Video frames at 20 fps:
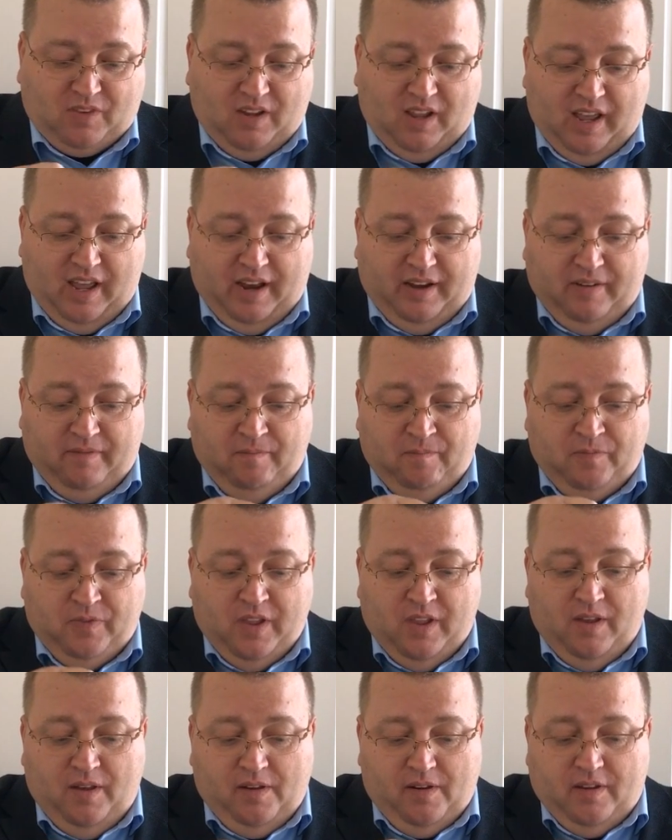And
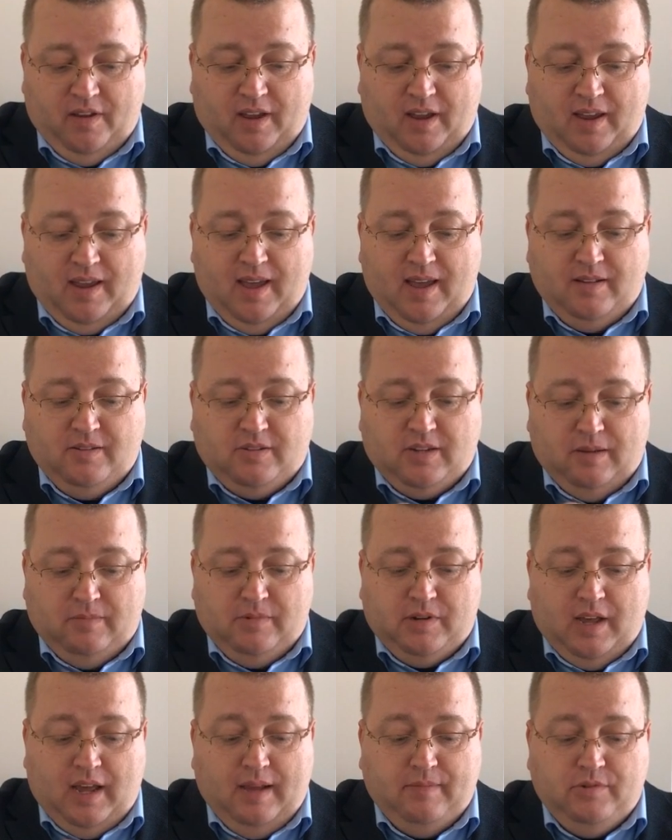again,
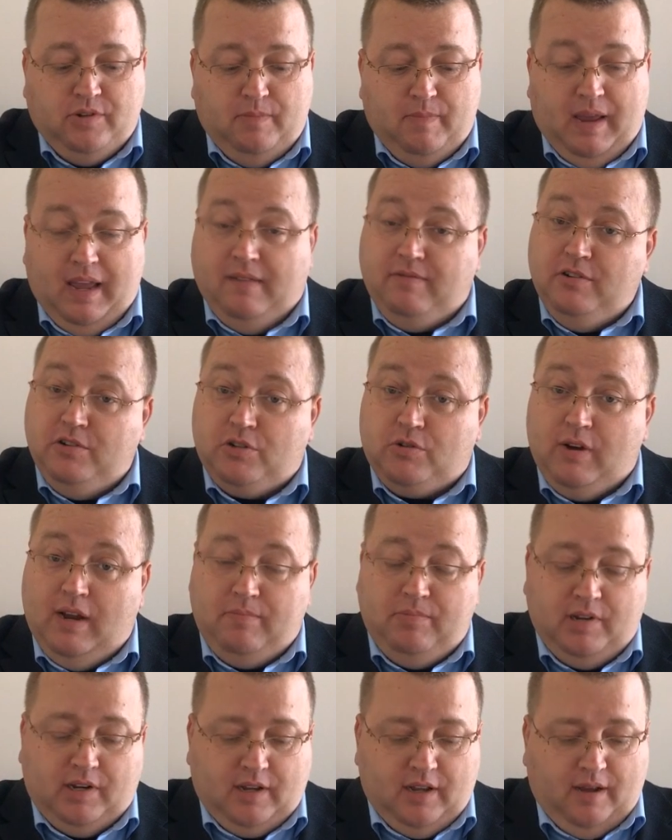sometimes they may have to
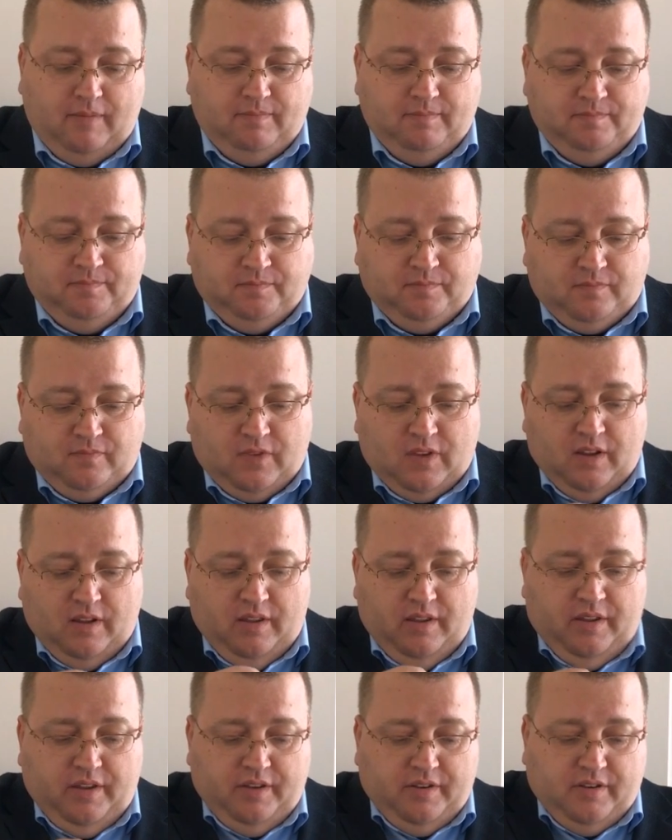scrape the cup
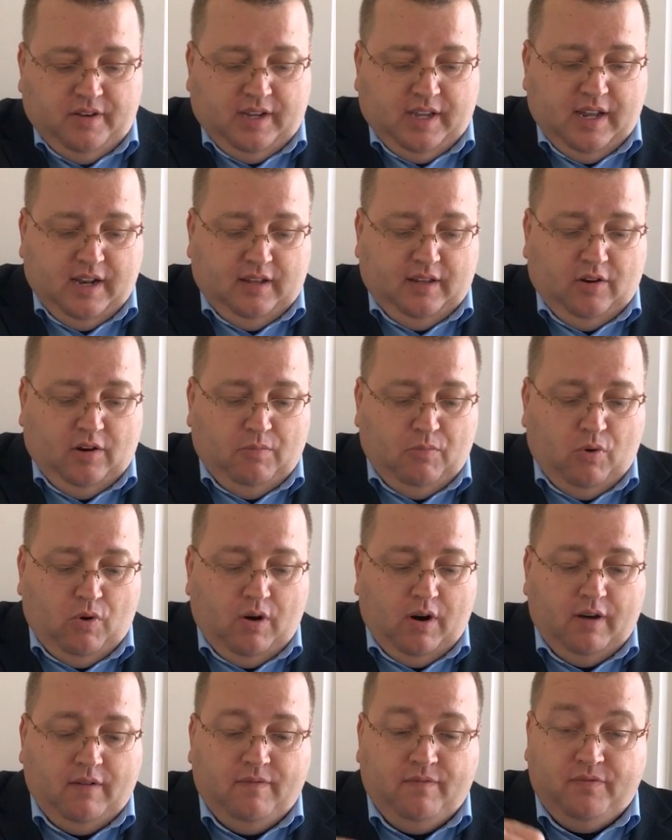to get a little
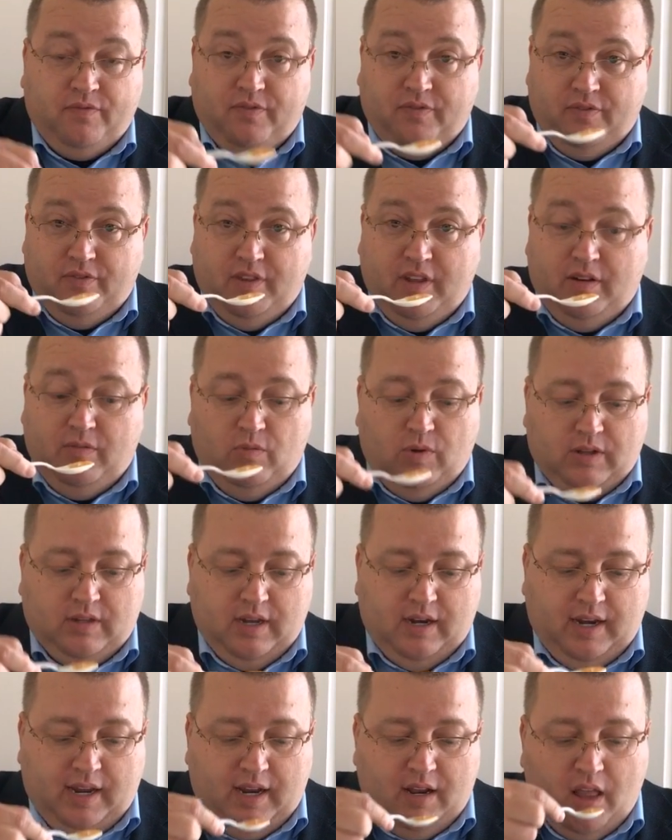more than what
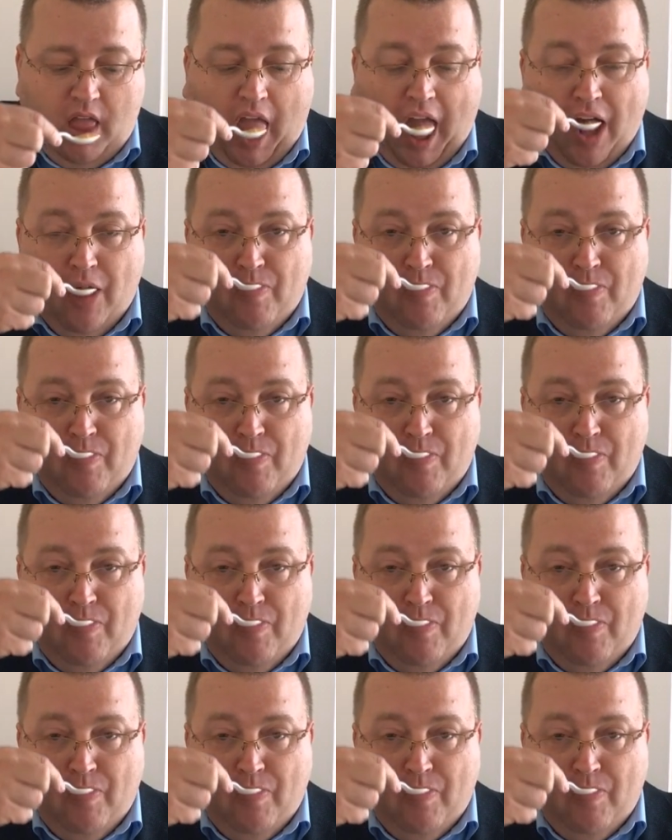they need.